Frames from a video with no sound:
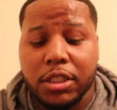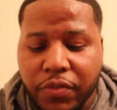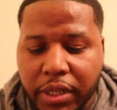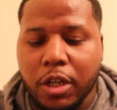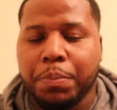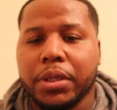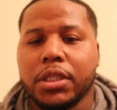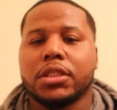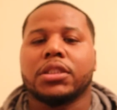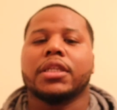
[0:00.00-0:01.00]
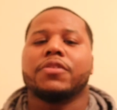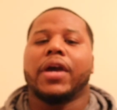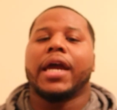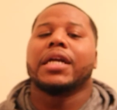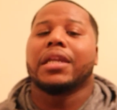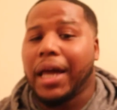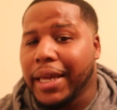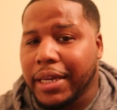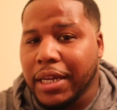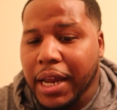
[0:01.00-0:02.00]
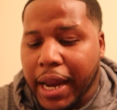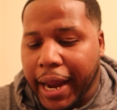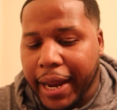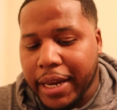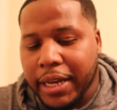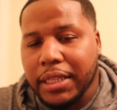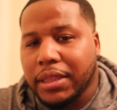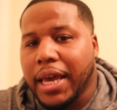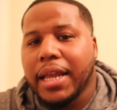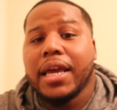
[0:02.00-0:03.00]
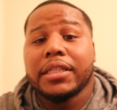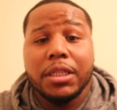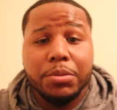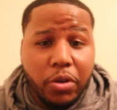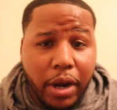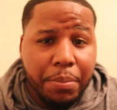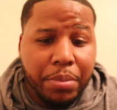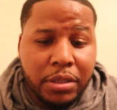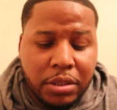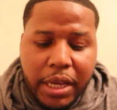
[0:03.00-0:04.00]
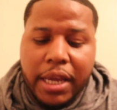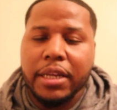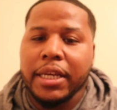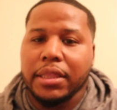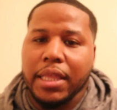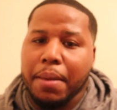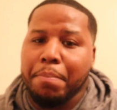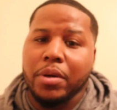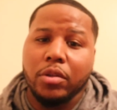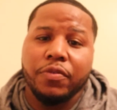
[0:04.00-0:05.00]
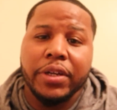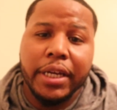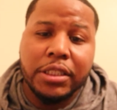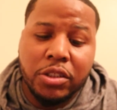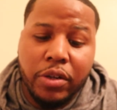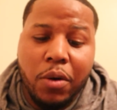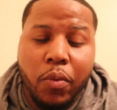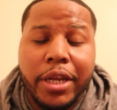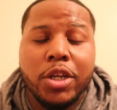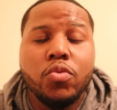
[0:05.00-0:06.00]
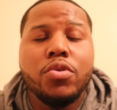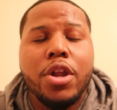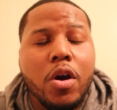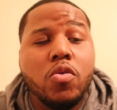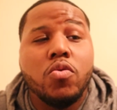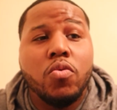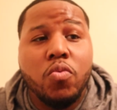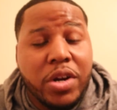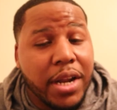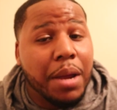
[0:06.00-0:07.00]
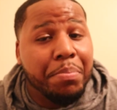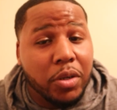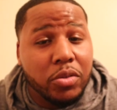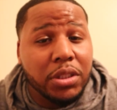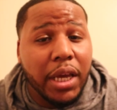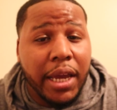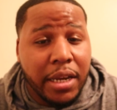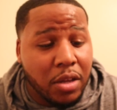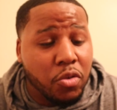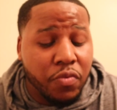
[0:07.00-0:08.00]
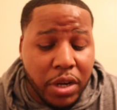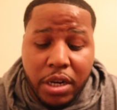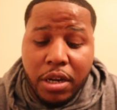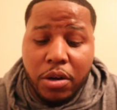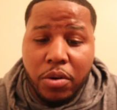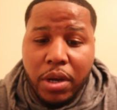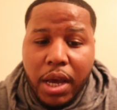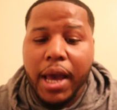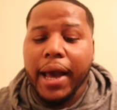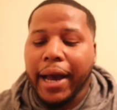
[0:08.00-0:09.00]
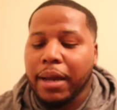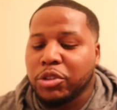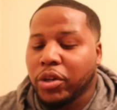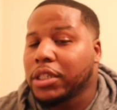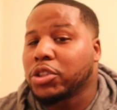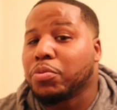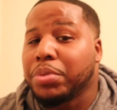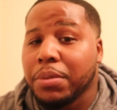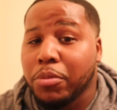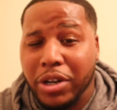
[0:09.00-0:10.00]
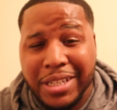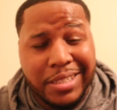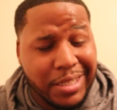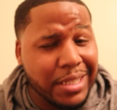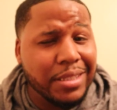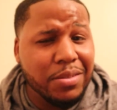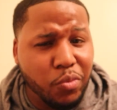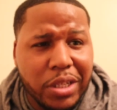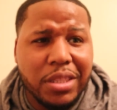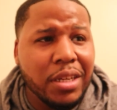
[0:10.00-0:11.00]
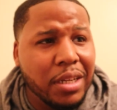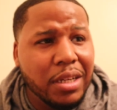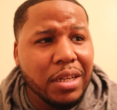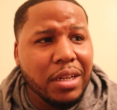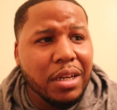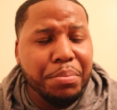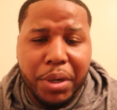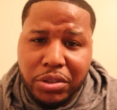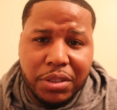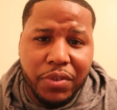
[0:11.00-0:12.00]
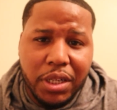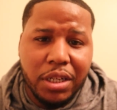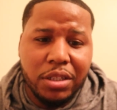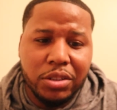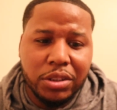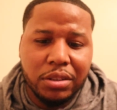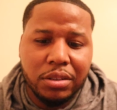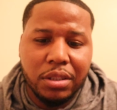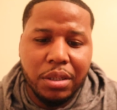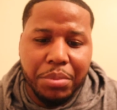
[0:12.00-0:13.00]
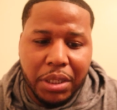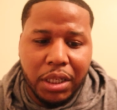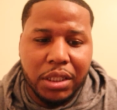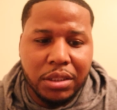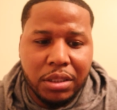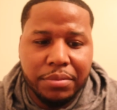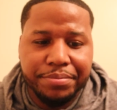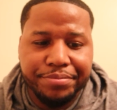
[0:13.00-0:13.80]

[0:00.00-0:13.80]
this video, please leave a like and hit that subscribe button and hit that bell notification so that way you know when I post another video. I'm trying to be more consistent with posting videos because